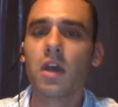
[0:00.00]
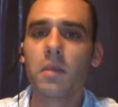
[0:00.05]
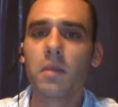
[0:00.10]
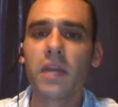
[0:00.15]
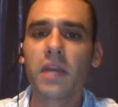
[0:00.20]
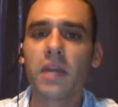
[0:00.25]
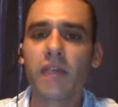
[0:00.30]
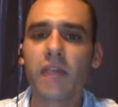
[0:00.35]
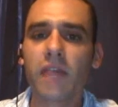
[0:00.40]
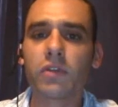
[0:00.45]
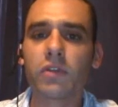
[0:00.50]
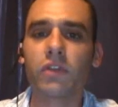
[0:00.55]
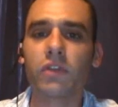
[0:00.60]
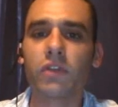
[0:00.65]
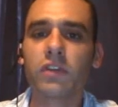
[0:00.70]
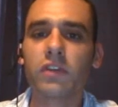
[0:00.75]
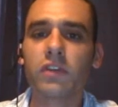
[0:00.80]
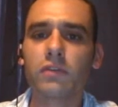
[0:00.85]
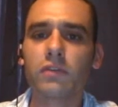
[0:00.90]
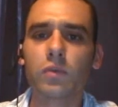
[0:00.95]
But after the
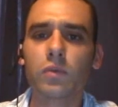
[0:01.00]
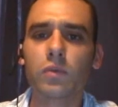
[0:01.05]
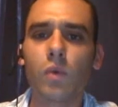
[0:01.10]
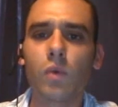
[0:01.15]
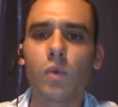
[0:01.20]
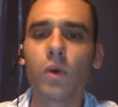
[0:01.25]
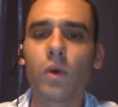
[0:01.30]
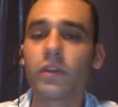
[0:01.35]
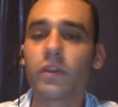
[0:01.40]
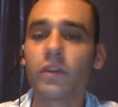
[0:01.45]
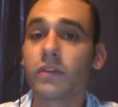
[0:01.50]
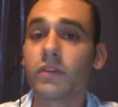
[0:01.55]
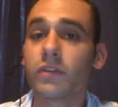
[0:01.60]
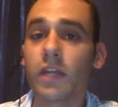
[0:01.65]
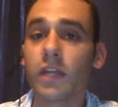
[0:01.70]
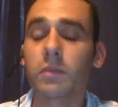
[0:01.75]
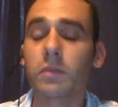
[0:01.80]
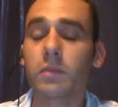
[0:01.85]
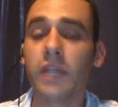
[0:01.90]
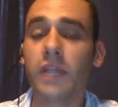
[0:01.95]
Civil War, the
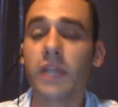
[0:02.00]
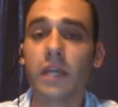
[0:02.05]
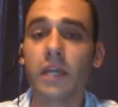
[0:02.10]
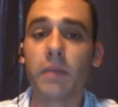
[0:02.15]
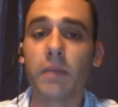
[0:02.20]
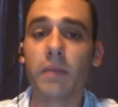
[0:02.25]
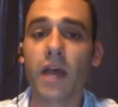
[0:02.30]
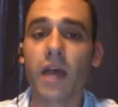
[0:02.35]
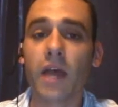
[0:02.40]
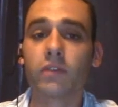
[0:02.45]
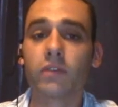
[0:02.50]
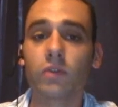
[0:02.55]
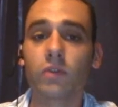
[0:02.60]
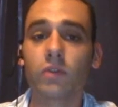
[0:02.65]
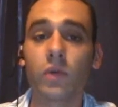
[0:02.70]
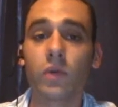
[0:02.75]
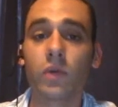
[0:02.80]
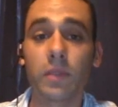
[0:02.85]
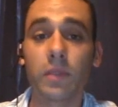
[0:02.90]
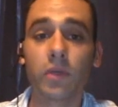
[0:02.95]
states began to pass their
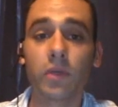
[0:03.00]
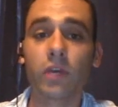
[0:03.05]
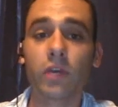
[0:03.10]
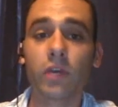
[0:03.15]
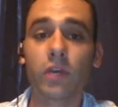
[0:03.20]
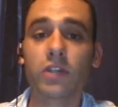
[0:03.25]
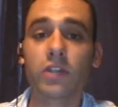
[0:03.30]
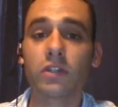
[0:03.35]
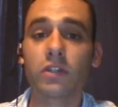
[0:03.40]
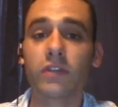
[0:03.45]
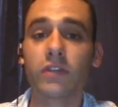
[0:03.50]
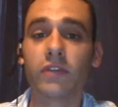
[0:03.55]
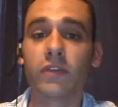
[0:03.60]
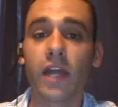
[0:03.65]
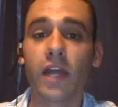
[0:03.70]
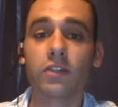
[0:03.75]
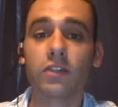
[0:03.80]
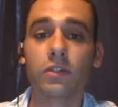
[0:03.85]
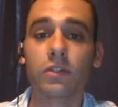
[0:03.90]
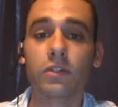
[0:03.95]
own immigration
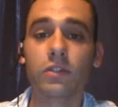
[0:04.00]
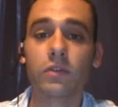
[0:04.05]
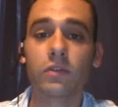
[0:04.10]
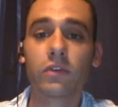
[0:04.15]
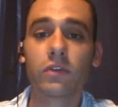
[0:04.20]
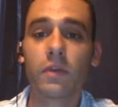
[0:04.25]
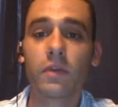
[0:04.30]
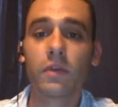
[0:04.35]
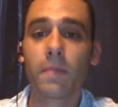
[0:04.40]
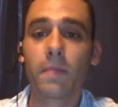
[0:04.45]
statutes.